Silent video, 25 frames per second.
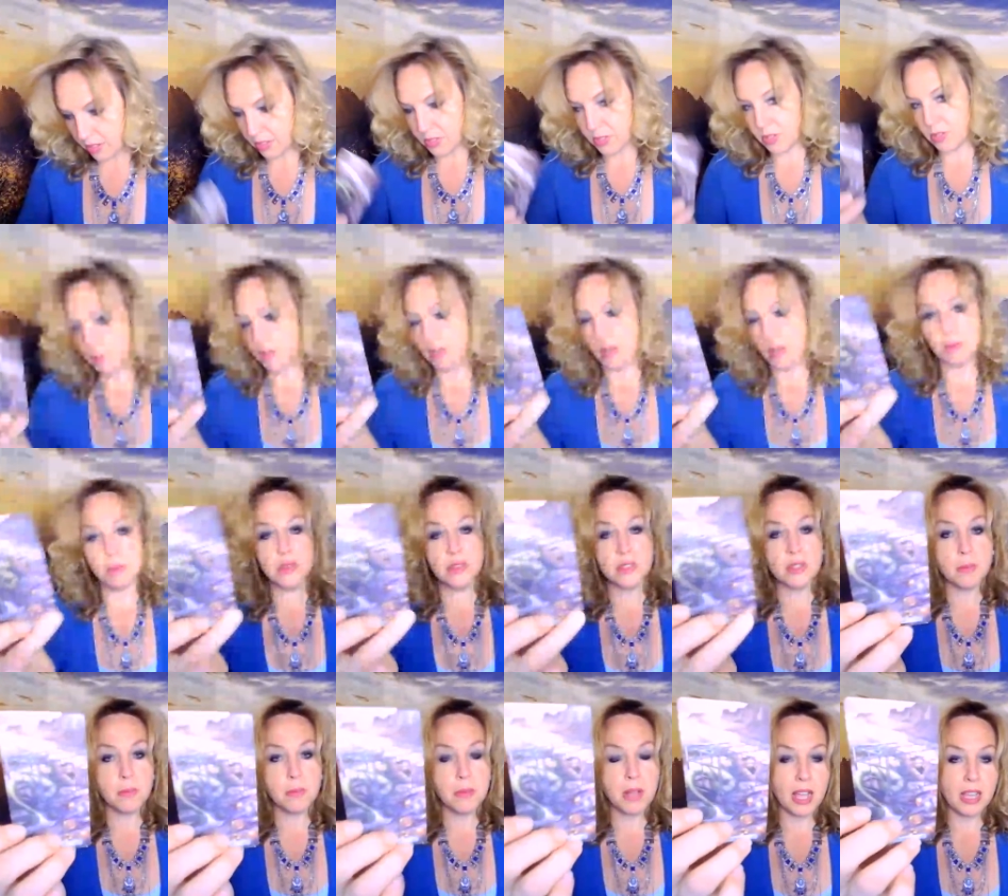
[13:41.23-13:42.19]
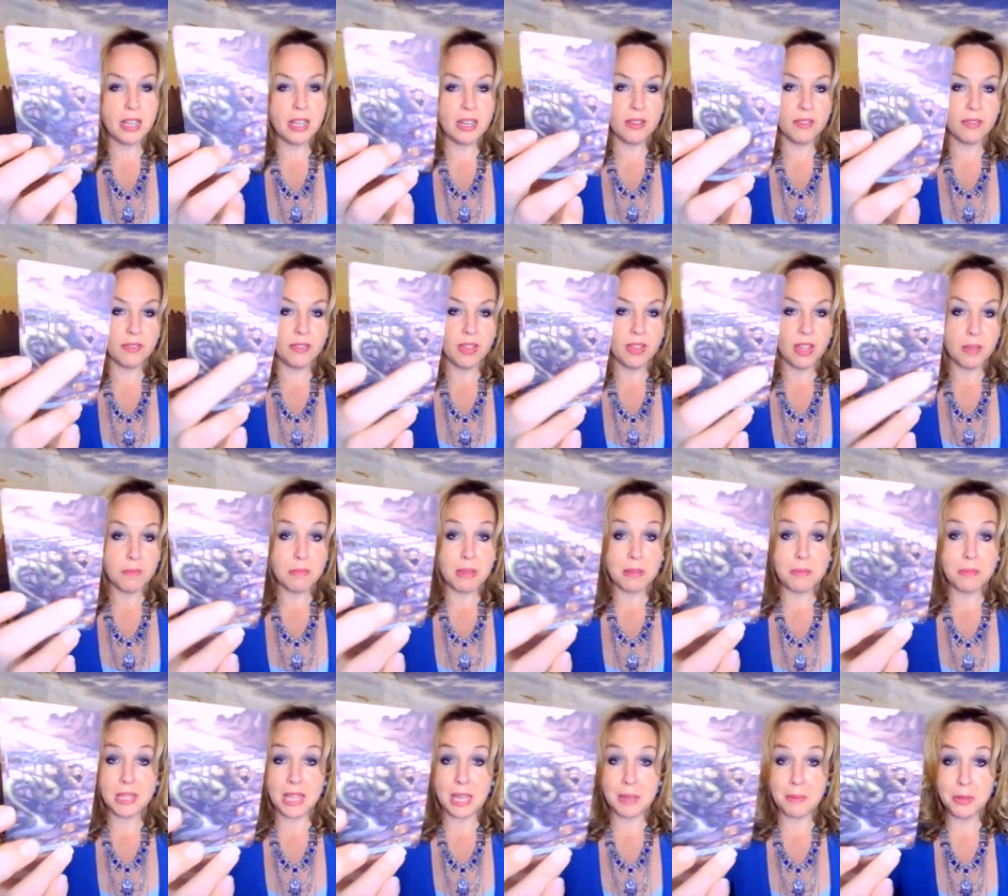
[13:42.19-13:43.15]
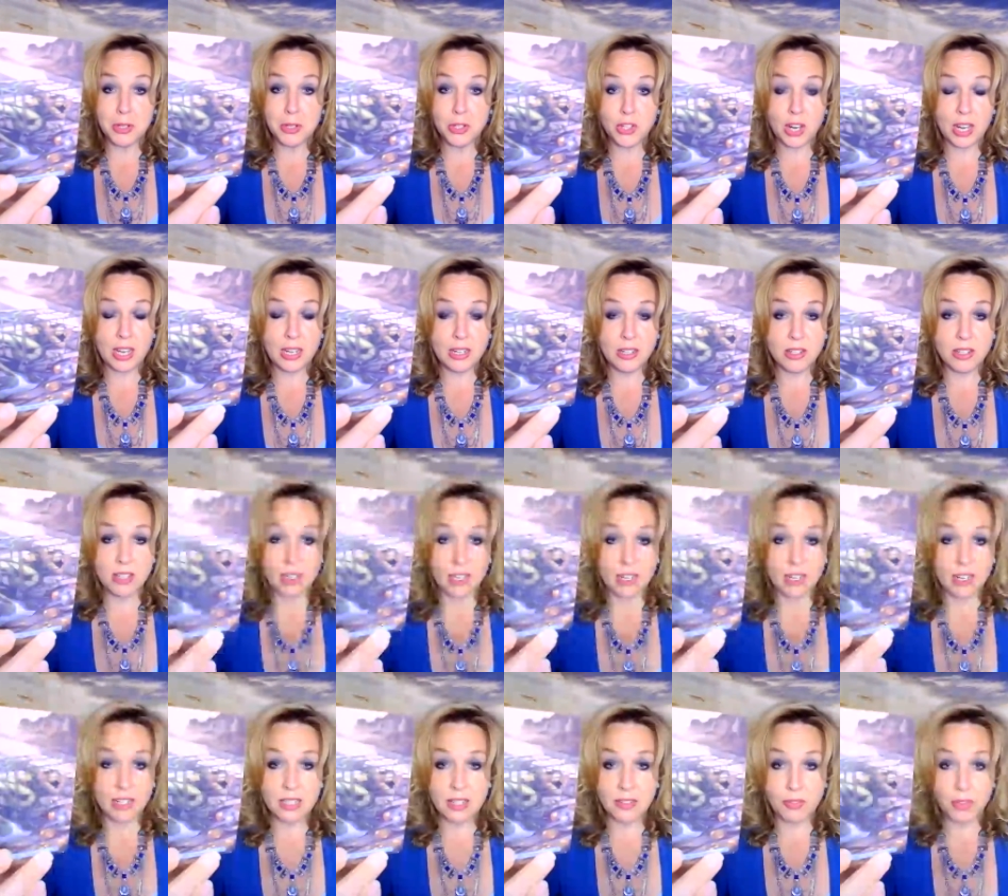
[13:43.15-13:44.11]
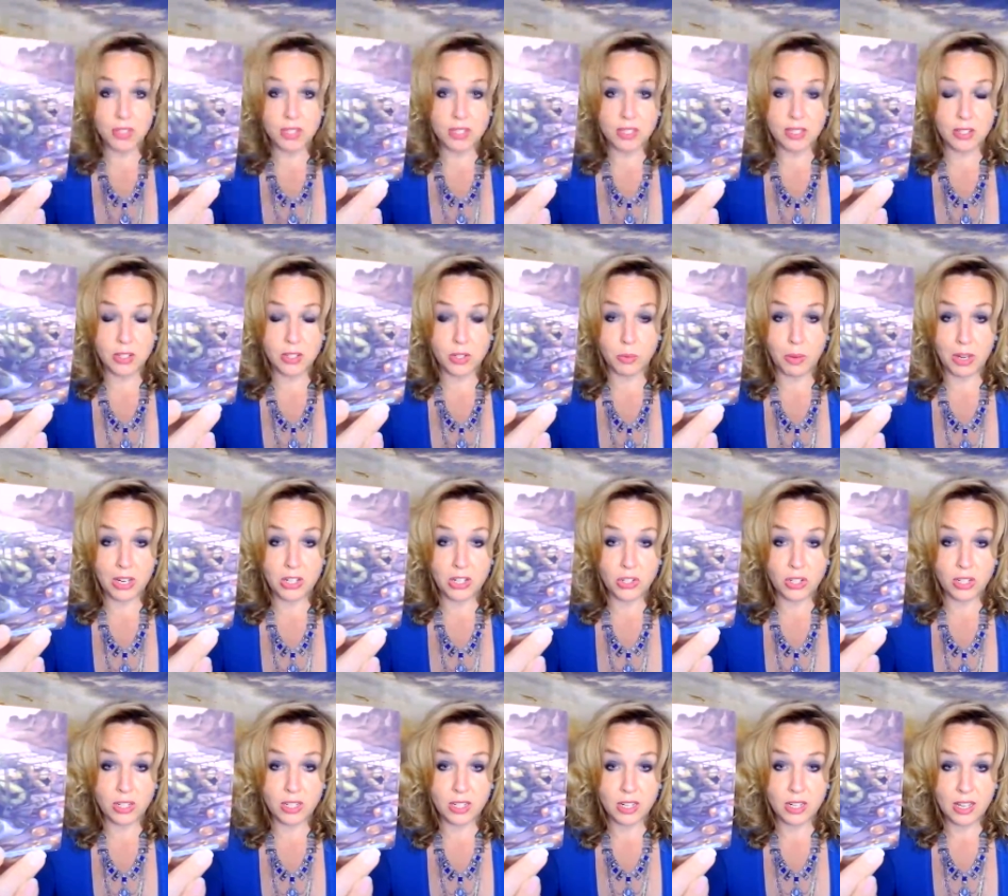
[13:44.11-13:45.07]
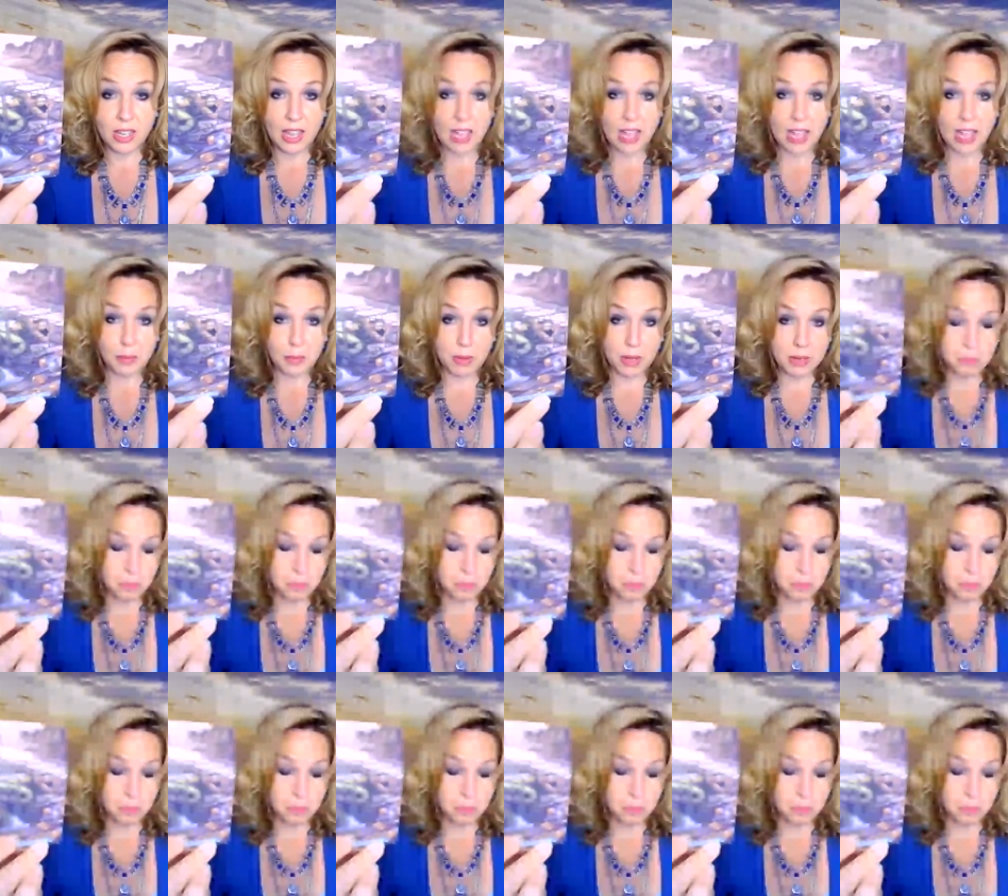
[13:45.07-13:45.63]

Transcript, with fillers: So there was some kind of, maybe they were chained in a different situation at one